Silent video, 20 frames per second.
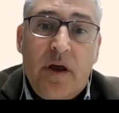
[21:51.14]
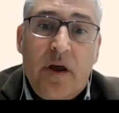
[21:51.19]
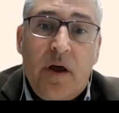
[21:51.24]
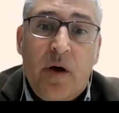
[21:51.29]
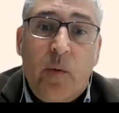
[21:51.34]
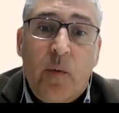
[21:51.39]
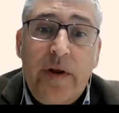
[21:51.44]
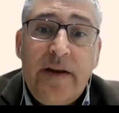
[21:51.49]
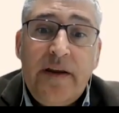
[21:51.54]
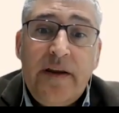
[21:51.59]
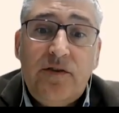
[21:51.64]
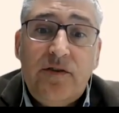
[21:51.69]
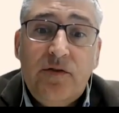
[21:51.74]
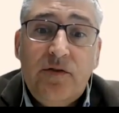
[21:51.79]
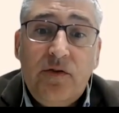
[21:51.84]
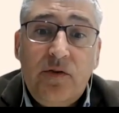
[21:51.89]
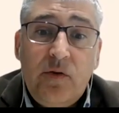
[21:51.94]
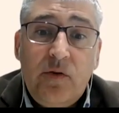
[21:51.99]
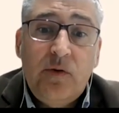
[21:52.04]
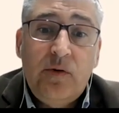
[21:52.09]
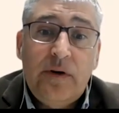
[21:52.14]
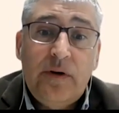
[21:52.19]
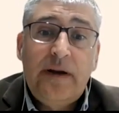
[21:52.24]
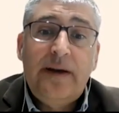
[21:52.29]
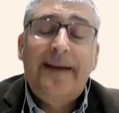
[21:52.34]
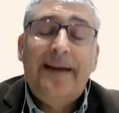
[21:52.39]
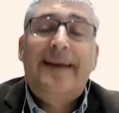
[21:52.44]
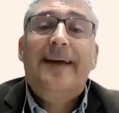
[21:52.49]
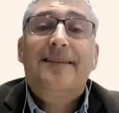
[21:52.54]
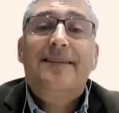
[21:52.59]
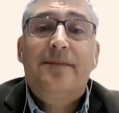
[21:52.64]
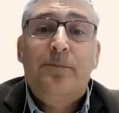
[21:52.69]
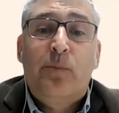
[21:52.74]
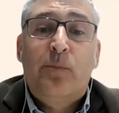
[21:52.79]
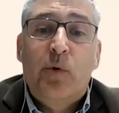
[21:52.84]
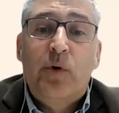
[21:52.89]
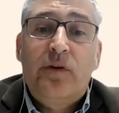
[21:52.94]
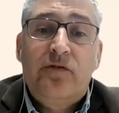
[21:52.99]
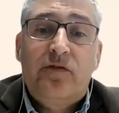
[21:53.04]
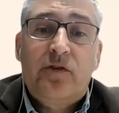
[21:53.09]
We need to get
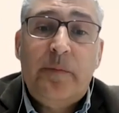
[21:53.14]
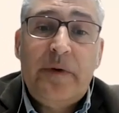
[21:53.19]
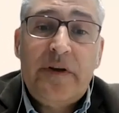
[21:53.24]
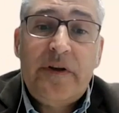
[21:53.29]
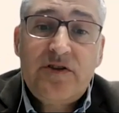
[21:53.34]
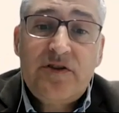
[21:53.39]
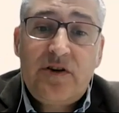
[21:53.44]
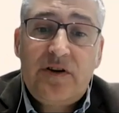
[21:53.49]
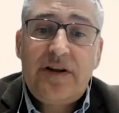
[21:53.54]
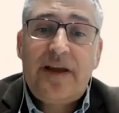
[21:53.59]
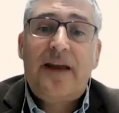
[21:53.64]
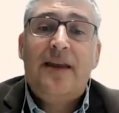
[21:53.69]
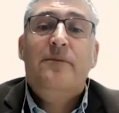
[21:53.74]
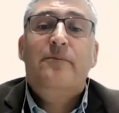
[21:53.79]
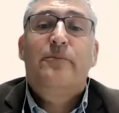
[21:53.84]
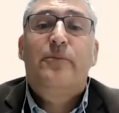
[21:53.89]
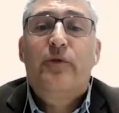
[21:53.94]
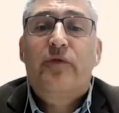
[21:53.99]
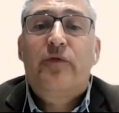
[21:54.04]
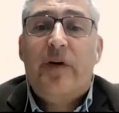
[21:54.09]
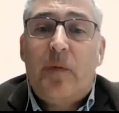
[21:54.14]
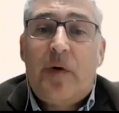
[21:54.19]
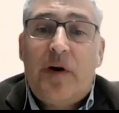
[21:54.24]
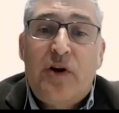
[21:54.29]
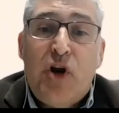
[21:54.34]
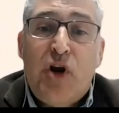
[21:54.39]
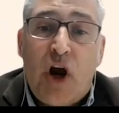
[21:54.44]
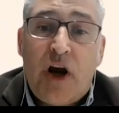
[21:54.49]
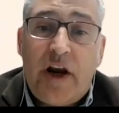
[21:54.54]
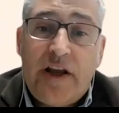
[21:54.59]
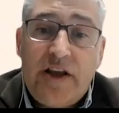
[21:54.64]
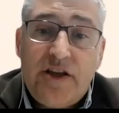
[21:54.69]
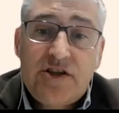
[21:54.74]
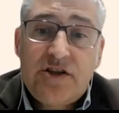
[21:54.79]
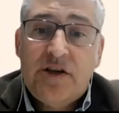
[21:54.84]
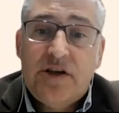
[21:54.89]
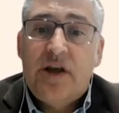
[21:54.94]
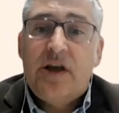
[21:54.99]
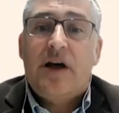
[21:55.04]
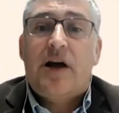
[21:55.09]
more information and improve our knowledge
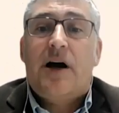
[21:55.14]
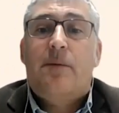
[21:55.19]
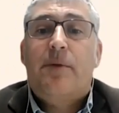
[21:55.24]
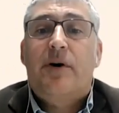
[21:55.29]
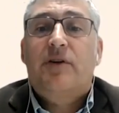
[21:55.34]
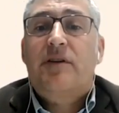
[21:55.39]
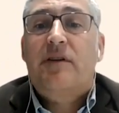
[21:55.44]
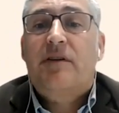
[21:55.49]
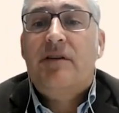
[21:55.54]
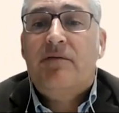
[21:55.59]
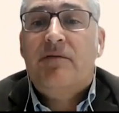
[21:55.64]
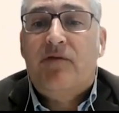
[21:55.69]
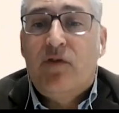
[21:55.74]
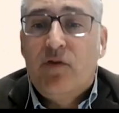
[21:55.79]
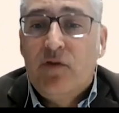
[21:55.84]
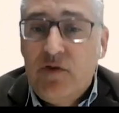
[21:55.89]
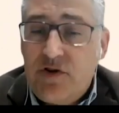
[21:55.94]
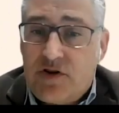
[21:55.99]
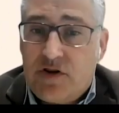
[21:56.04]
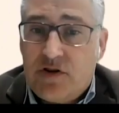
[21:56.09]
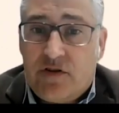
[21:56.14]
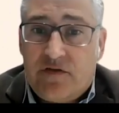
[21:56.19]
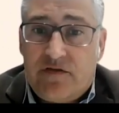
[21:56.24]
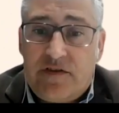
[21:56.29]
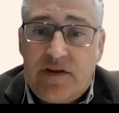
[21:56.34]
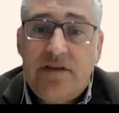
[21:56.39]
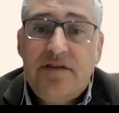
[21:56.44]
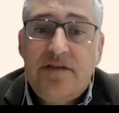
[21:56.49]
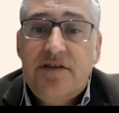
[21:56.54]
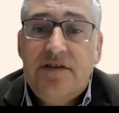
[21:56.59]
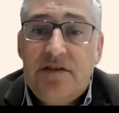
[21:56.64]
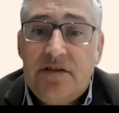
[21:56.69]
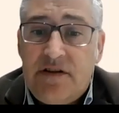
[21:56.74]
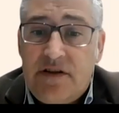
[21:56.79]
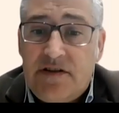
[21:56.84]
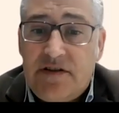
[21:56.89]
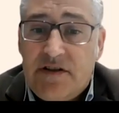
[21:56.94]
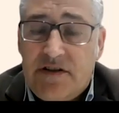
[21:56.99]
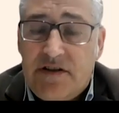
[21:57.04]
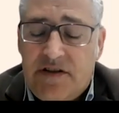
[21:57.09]
about the evolution of this
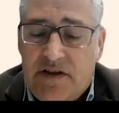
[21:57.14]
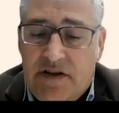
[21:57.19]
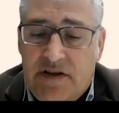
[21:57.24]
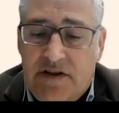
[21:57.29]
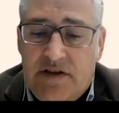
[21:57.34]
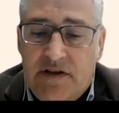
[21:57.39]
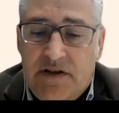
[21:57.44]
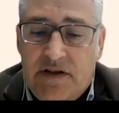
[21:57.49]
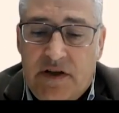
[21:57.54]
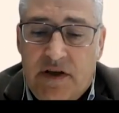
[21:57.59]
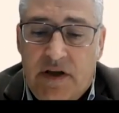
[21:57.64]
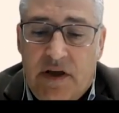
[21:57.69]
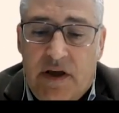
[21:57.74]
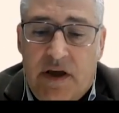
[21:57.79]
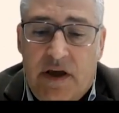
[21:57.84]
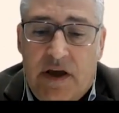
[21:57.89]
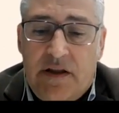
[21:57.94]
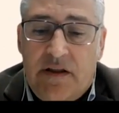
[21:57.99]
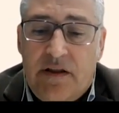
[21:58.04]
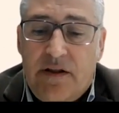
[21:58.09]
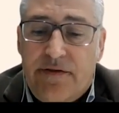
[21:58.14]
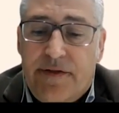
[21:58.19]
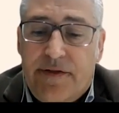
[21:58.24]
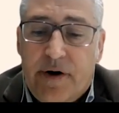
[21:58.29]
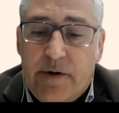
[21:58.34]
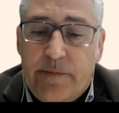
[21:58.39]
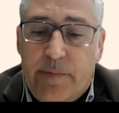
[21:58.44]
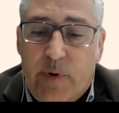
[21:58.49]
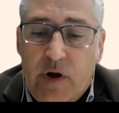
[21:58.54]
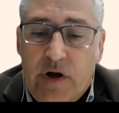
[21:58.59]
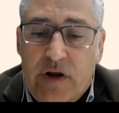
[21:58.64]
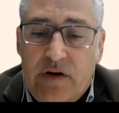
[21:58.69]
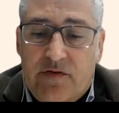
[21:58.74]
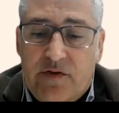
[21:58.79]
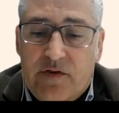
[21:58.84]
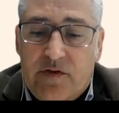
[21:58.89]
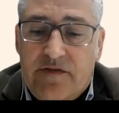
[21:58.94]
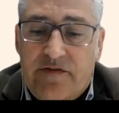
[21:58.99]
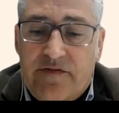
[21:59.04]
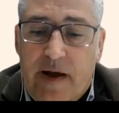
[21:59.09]
disease. And the third point
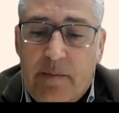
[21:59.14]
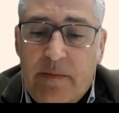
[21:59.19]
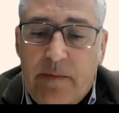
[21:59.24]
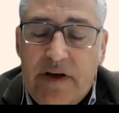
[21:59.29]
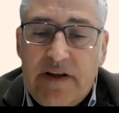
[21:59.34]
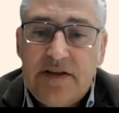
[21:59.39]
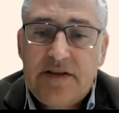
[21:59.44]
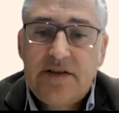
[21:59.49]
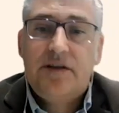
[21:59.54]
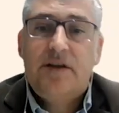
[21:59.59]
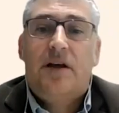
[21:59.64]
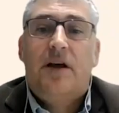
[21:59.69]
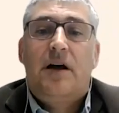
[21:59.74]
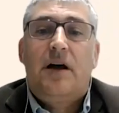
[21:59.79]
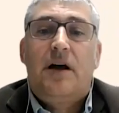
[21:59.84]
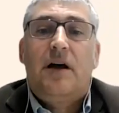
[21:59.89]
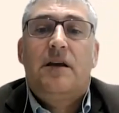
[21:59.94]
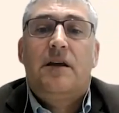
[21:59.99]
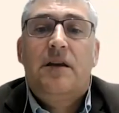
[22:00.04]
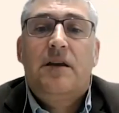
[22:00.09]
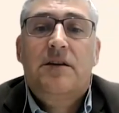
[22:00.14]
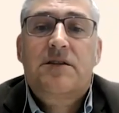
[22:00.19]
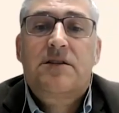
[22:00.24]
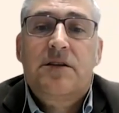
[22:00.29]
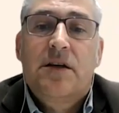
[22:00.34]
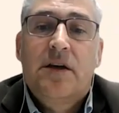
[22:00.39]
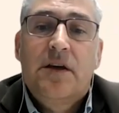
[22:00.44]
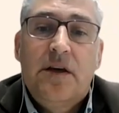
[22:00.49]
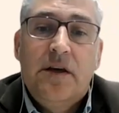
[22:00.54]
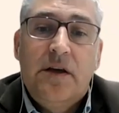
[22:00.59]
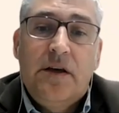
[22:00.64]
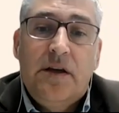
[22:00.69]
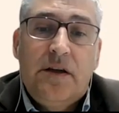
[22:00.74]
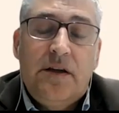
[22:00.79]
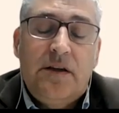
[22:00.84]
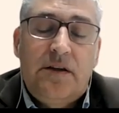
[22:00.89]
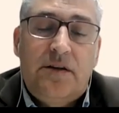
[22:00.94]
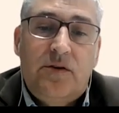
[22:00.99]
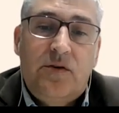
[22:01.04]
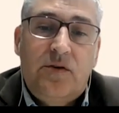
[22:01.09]
for the families is
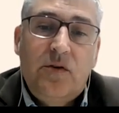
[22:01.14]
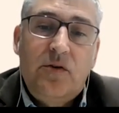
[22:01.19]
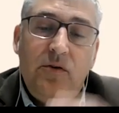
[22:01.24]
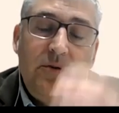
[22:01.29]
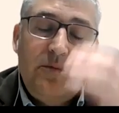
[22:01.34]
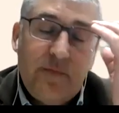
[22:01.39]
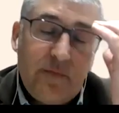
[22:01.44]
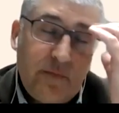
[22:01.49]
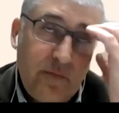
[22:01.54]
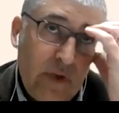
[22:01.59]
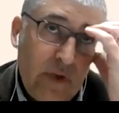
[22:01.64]
to